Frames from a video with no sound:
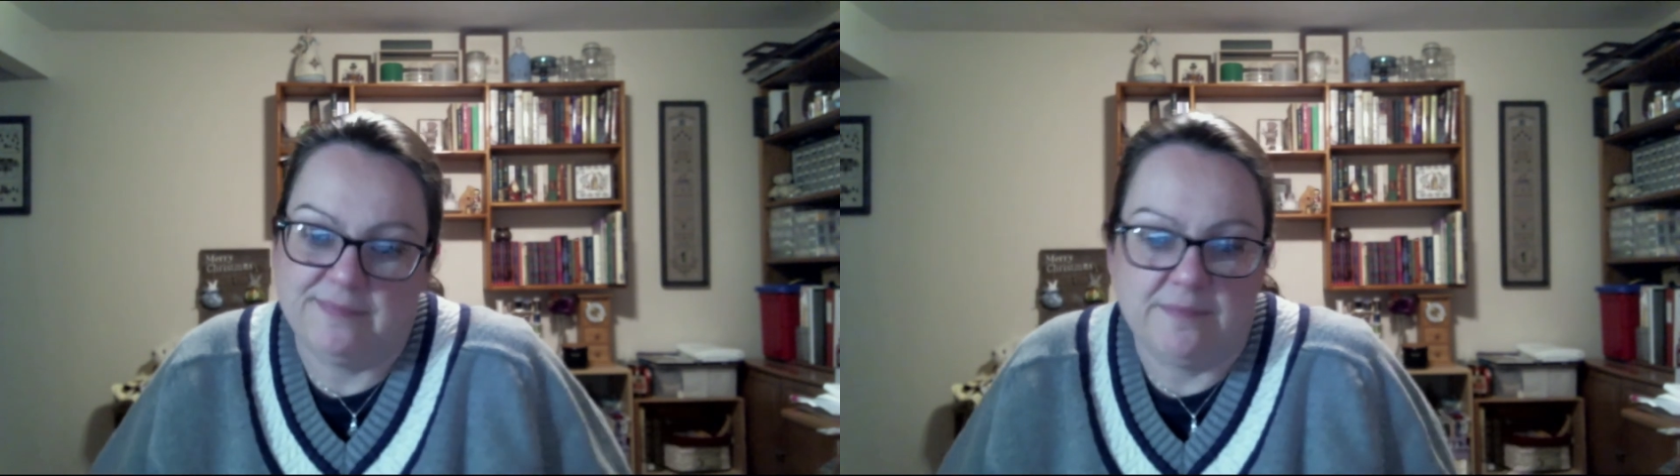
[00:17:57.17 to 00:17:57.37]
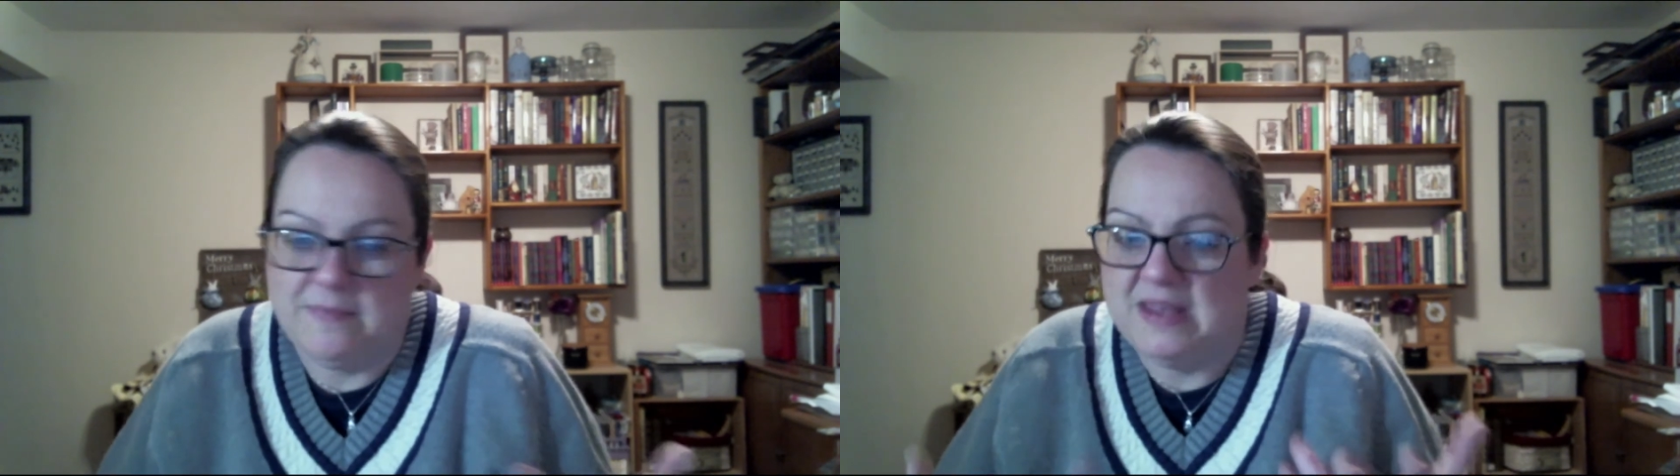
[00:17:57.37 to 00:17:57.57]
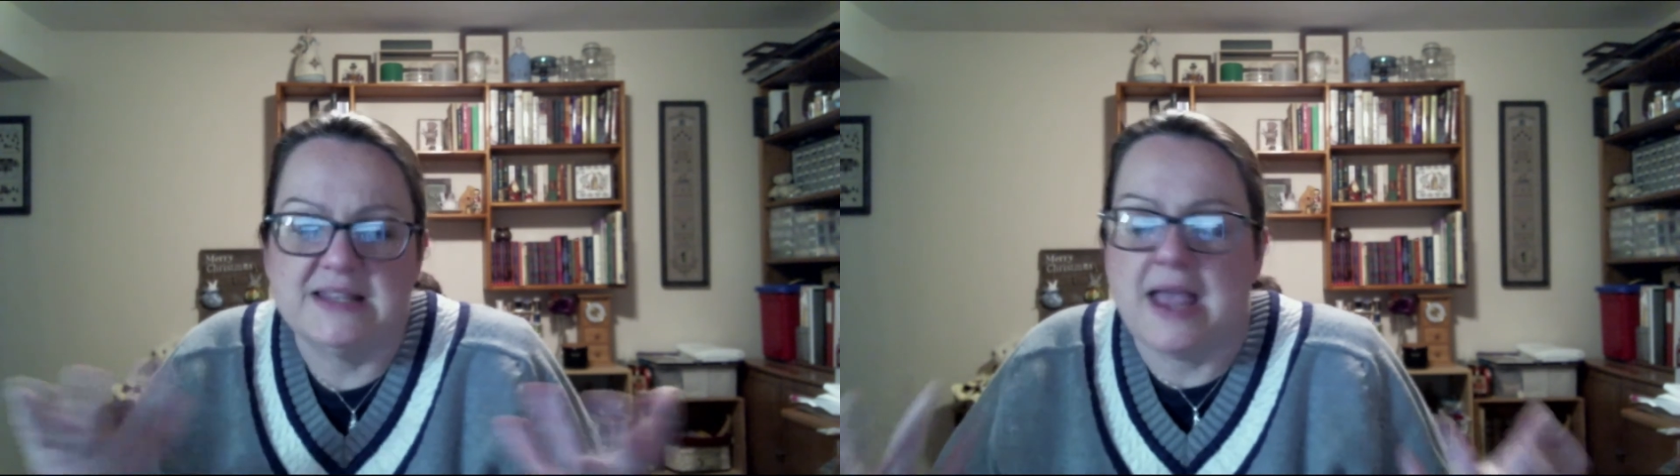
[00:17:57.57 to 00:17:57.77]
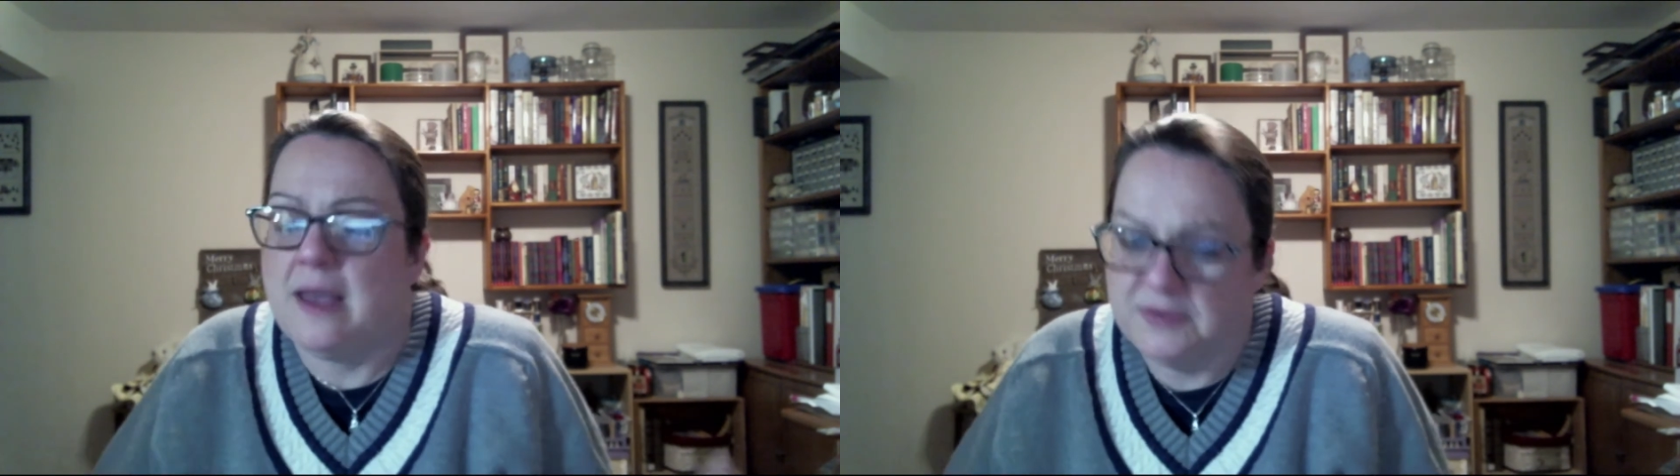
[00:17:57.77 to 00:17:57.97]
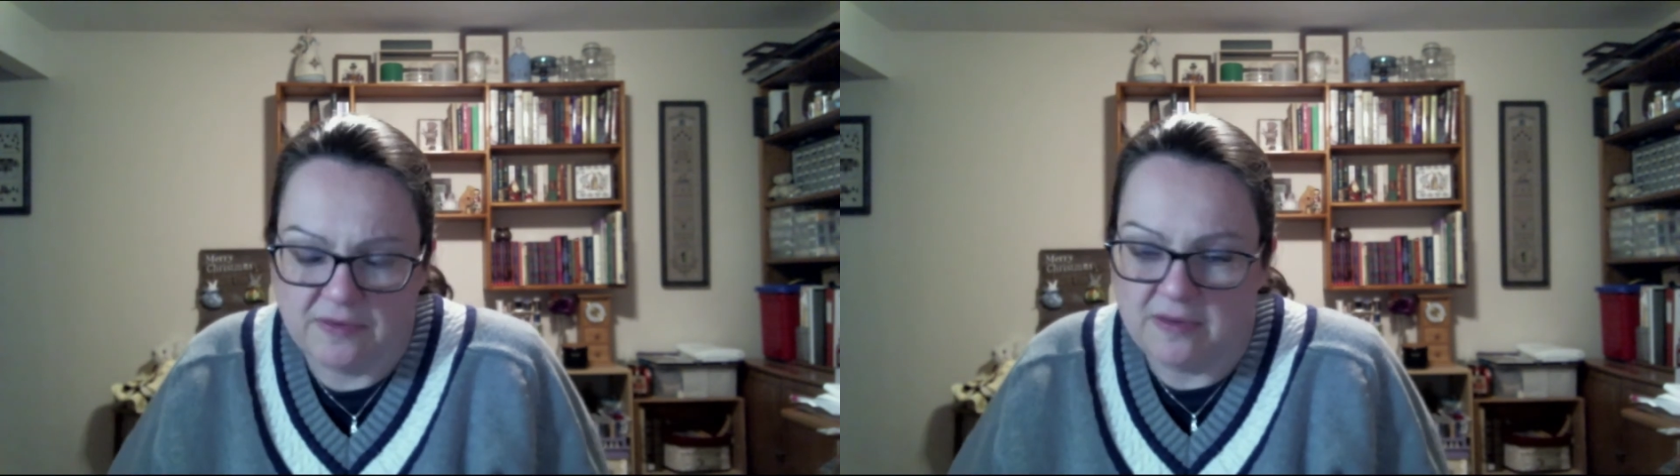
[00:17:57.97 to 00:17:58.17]
means
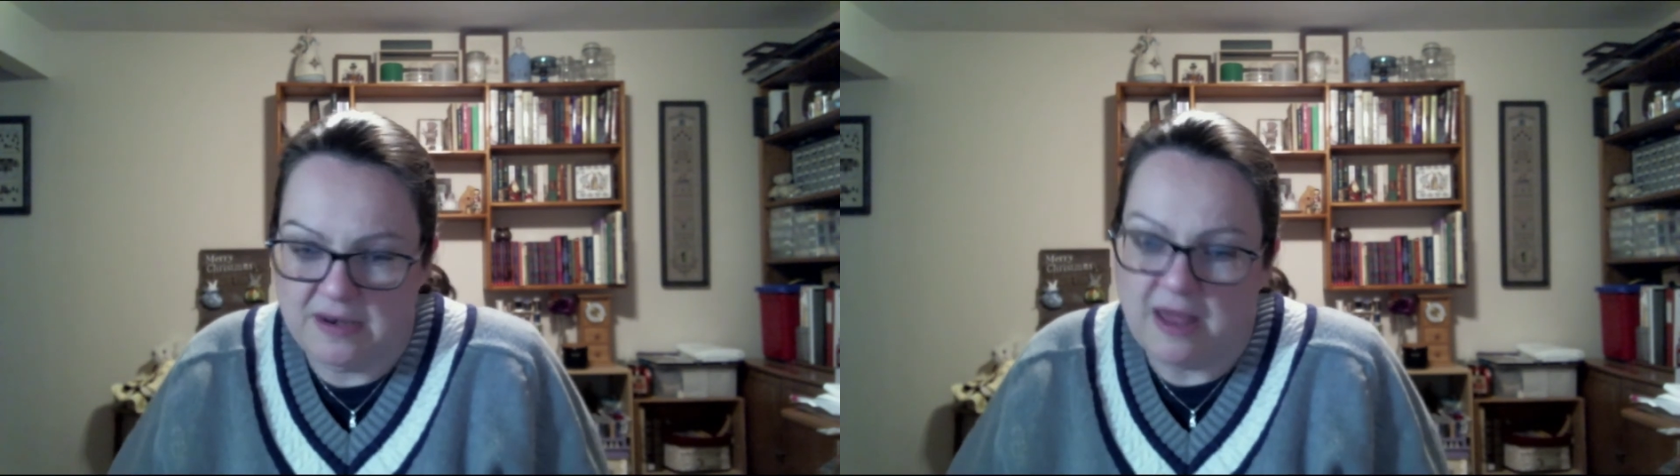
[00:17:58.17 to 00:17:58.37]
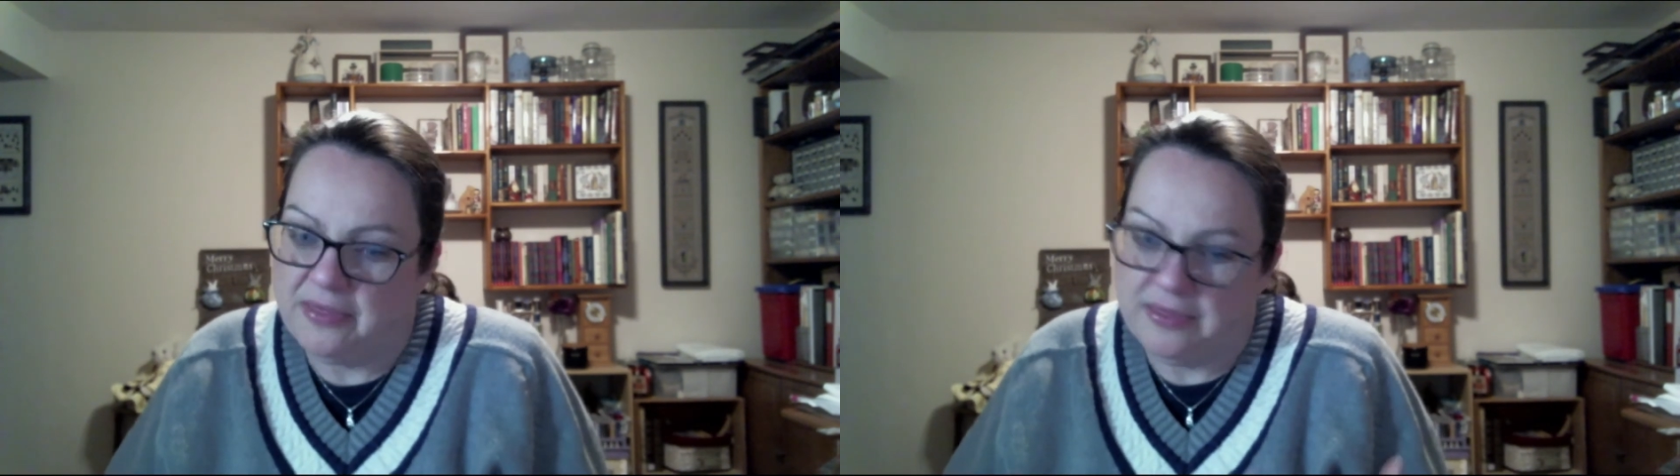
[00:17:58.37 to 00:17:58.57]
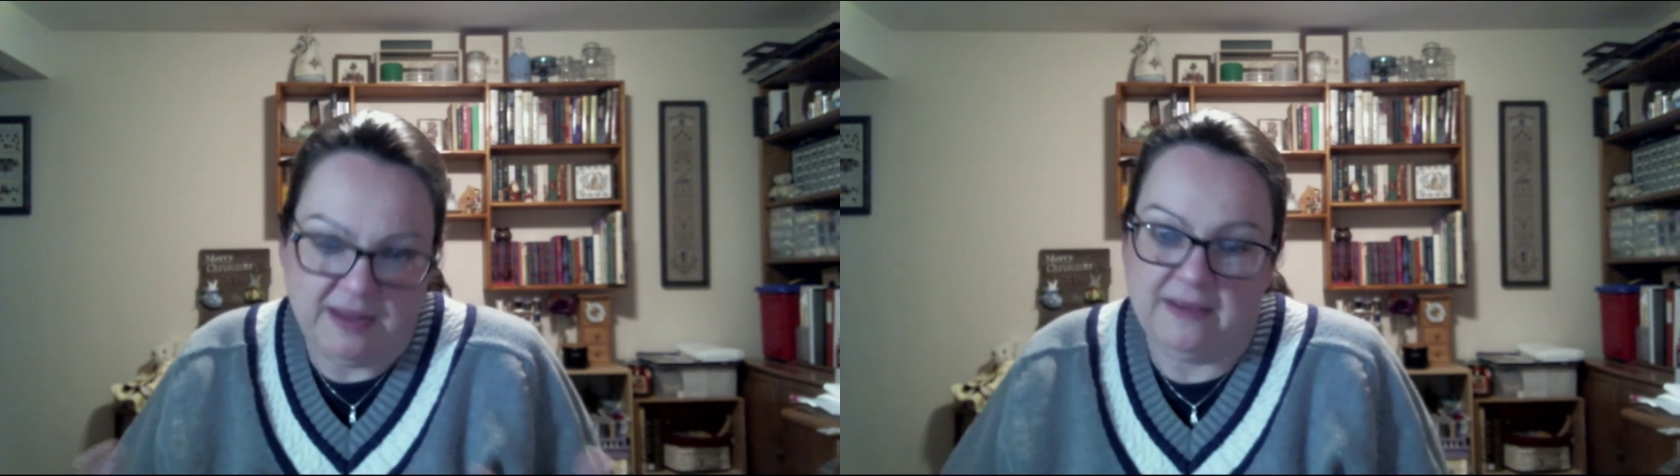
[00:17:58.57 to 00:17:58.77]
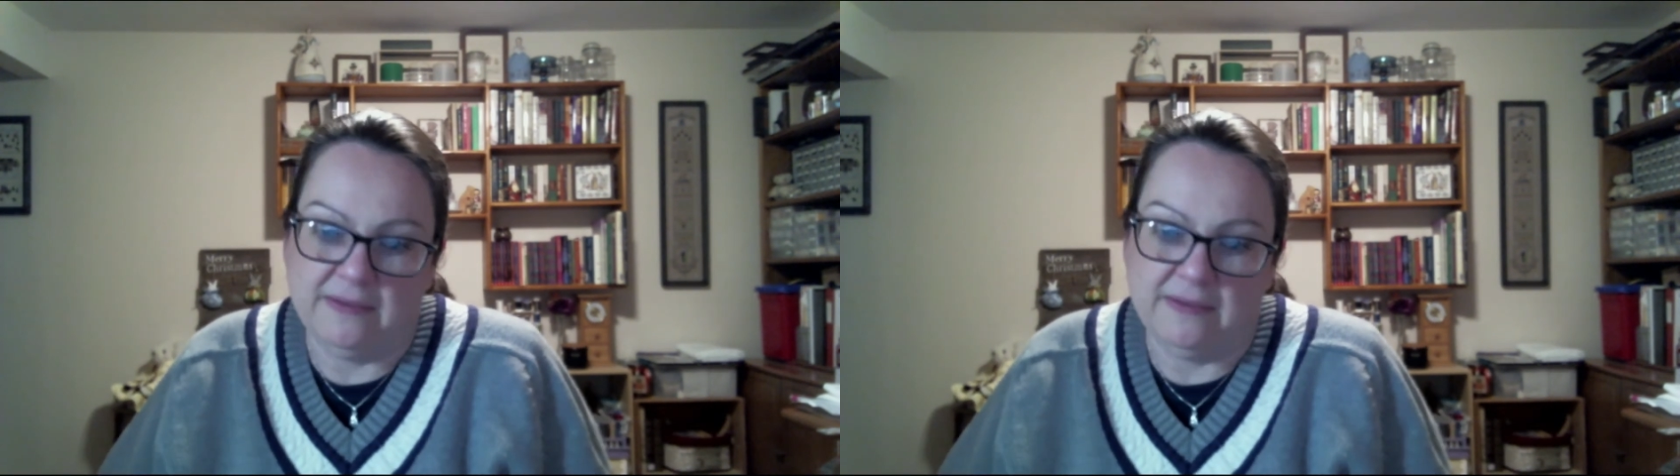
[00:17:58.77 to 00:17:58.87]
absolutely nothing in